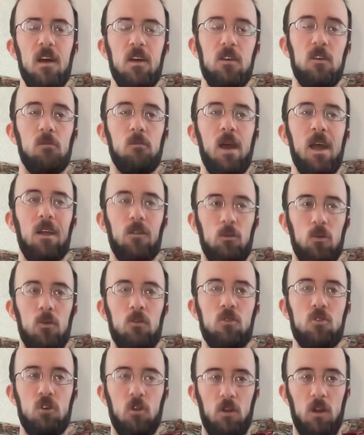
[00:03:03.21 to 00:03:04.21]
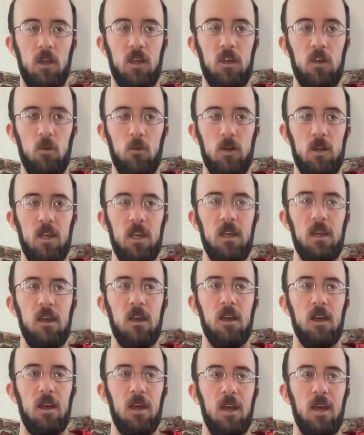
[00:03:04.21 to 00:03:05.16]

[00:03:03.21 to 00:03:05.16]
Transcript: you may lose your acuity,